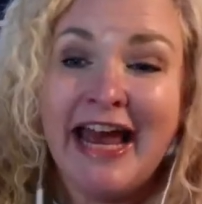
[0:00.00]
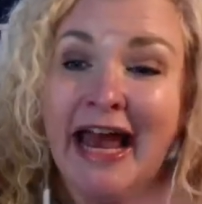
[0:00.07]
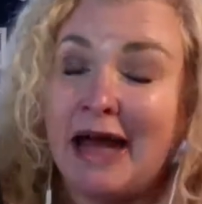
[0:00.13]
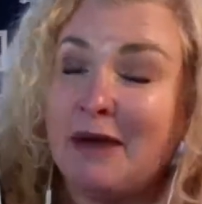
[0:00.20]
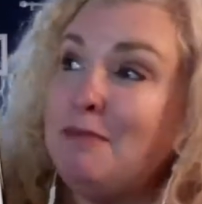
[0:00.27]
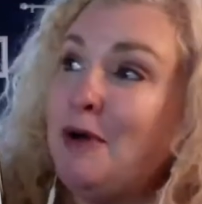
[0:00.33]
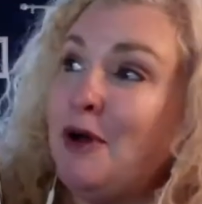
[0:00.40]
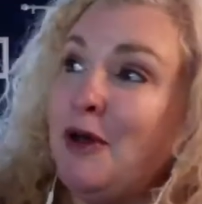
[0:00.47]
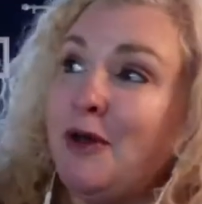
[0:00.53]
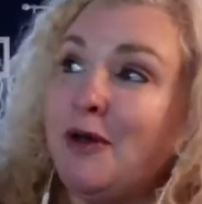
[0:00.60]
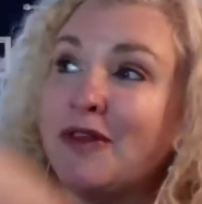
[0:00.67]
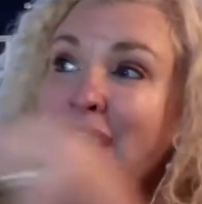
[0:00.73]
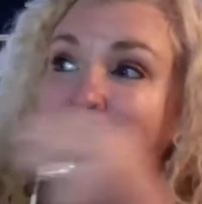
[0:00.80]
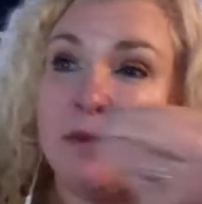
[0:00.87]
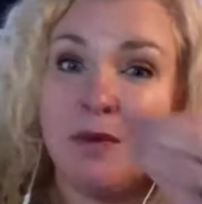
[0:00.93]
and
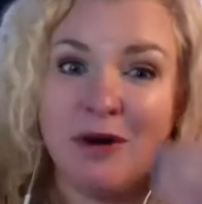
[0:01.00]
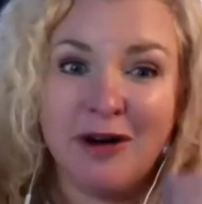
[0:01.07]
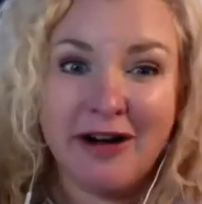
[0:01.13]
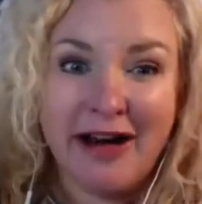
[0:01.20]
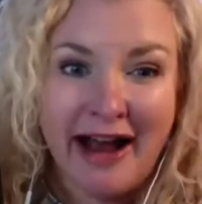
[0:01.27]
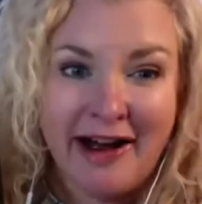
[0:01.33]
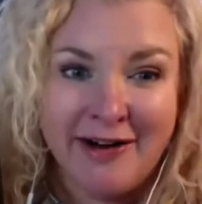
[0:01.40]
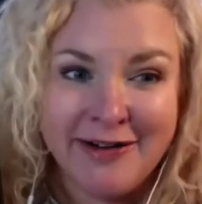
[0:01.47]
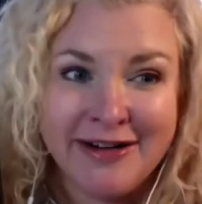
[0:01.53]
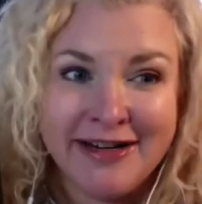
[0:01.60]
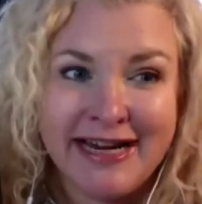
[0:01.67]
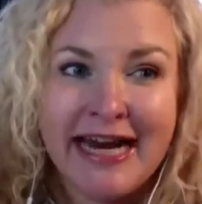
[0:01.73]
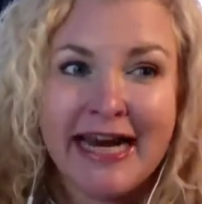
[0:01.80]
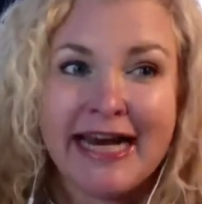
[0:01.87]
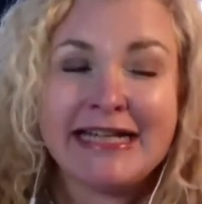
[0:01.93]
pull that word out,
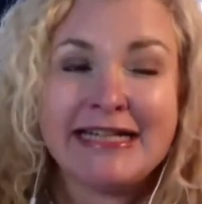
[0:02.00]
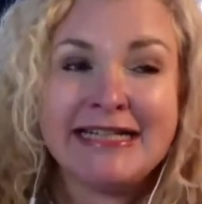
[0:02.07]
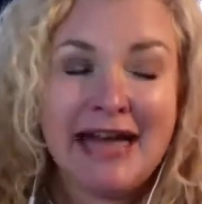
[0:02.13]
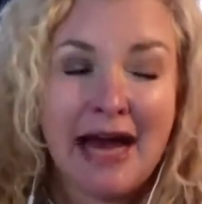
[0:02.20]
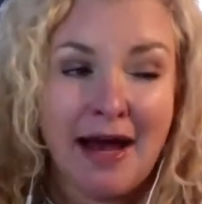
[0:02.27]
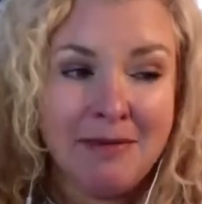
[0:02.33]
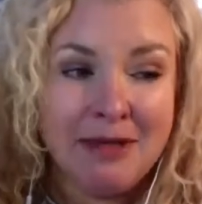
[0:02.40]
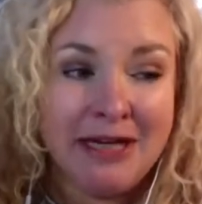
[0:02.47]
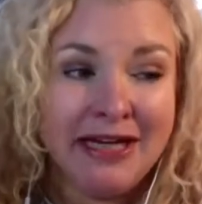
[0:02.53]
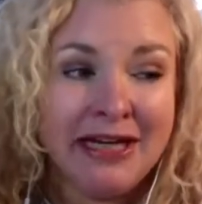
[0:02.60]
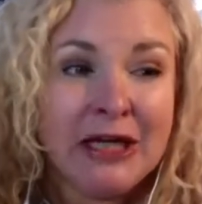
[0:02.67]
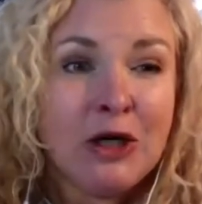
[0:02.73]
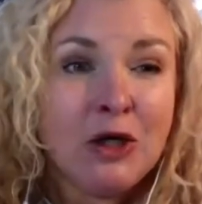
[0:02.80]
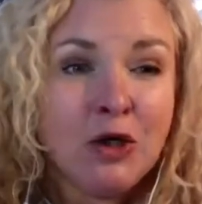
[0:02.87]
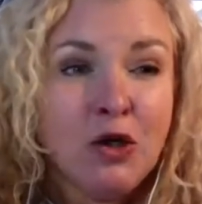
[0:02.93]
examine it,
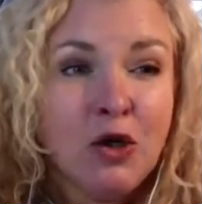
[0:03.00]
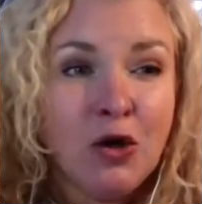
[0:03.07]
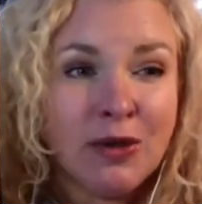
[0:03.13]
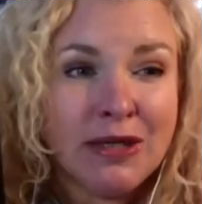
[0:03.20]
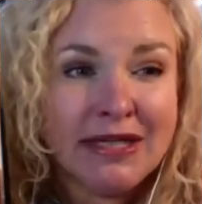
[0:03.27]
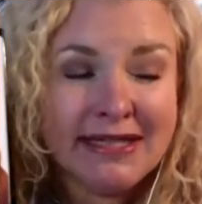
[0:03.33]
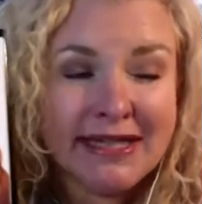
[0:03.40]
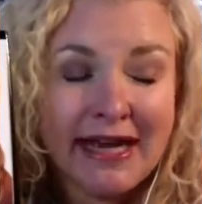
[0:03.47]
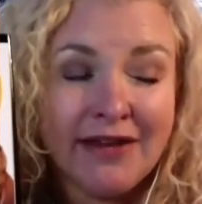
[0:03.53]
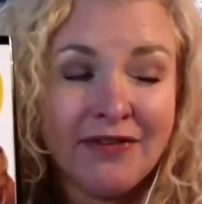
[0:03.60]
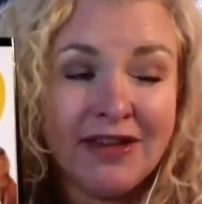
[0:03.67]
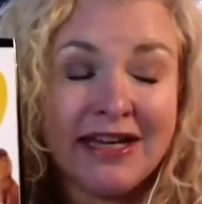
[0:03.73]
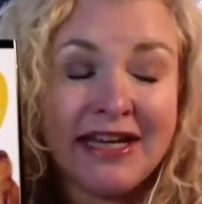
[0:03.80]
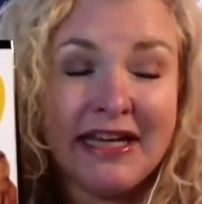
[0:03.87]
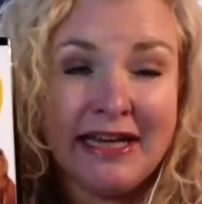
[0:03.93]
notice
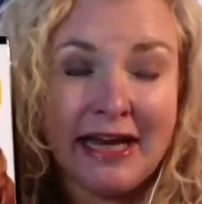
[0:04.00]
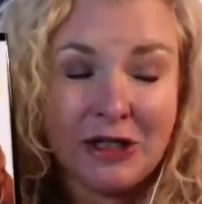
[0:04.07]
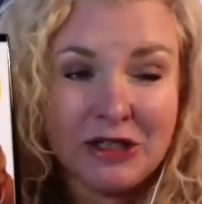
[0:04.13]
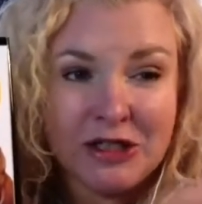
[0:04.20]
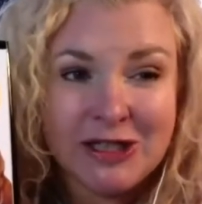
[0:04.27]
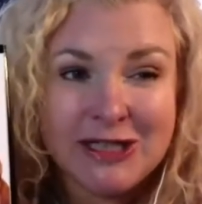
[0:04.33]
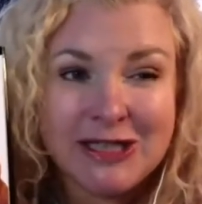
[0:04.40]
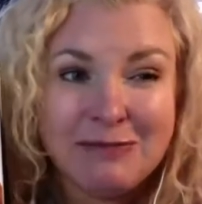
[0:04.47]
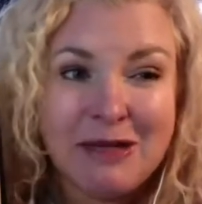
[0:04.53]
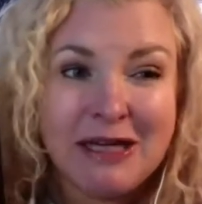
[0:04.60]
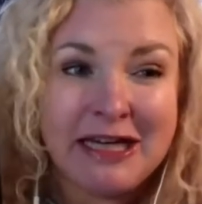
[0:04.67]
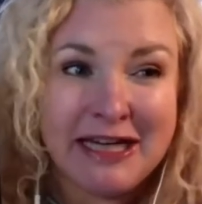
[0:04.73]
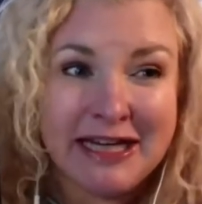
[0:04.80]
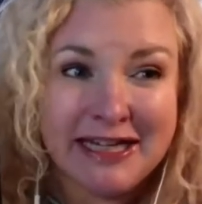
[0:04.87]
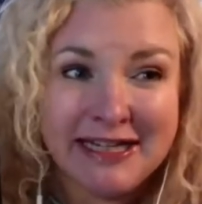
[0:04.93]
the connection it's
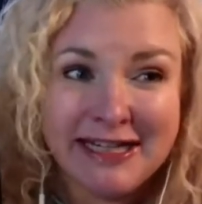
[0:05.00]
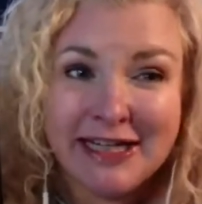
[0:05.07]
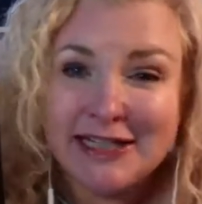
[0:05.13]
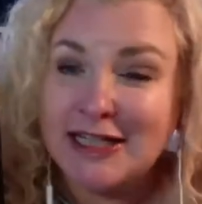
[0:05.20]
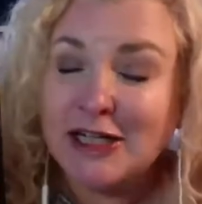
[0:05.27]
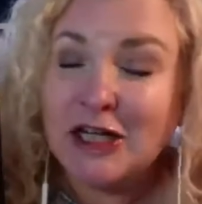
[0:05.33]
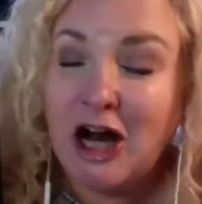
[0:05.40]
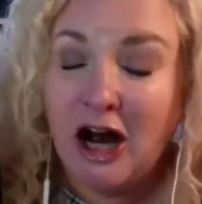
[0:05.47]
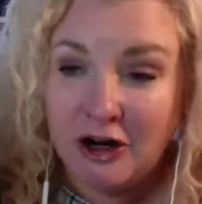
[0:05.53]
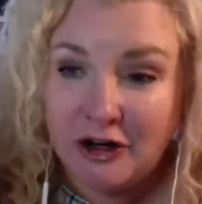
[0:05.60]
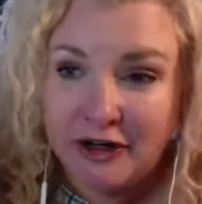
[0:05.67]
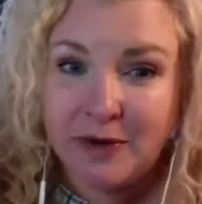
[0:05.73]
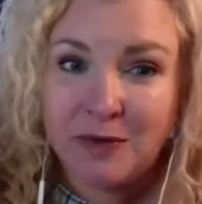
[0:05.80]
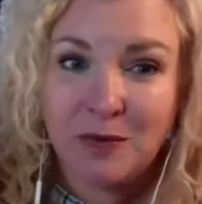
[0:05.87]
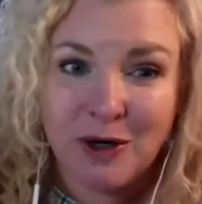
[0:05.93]
making to
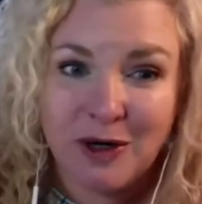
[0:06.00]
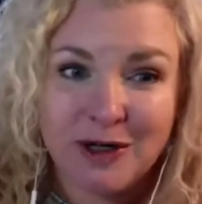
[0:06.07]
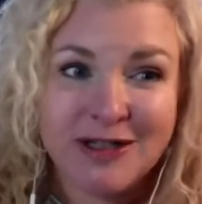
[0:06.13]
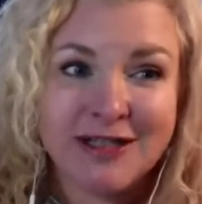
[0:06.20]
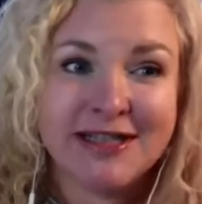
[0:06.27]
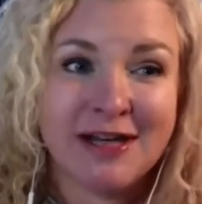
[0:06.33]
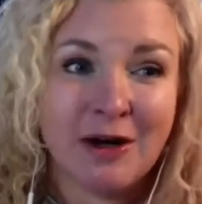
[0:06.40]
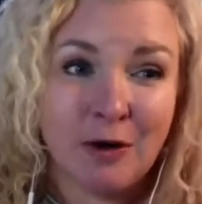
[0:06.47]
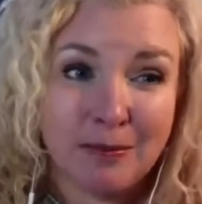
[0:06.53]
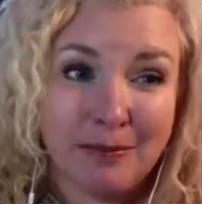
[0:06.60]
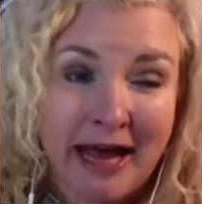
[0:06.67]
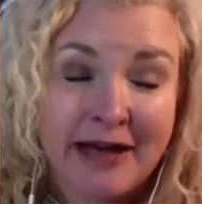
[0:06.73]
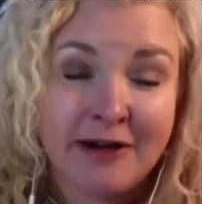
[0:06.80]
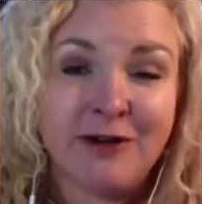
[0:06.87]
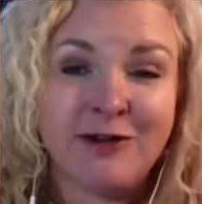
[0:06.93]
current words or
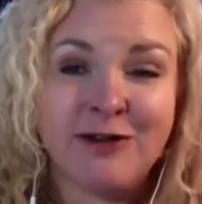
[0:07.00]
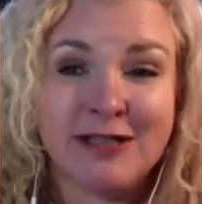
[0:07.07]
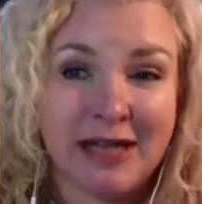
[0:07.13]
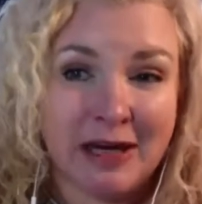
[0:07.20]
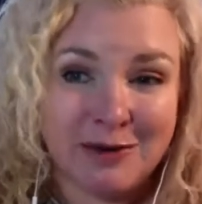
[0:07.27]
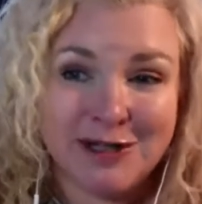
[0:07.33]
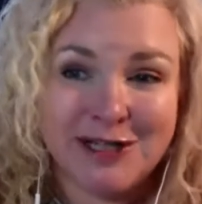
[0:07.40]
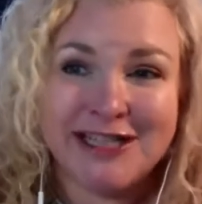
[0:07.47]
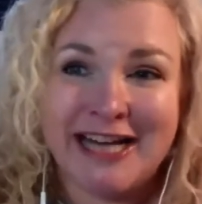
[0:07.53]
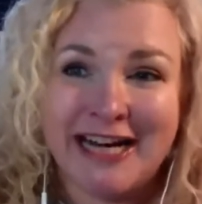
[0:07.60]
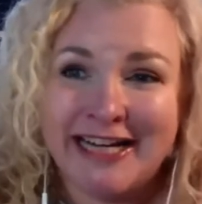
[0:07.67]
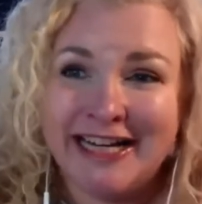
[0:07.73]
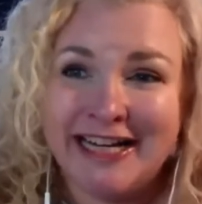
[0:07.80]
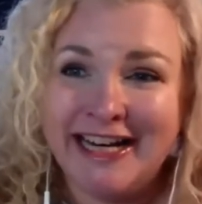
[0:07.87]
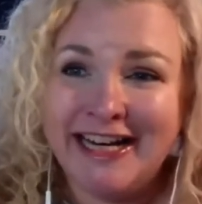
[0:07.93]
patterns that we're
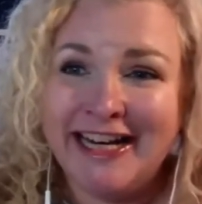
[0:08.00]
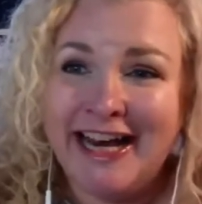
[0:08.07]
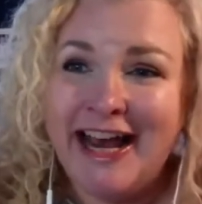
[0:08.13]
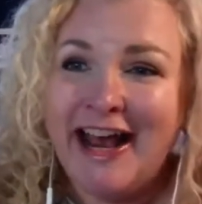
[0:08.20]
studying,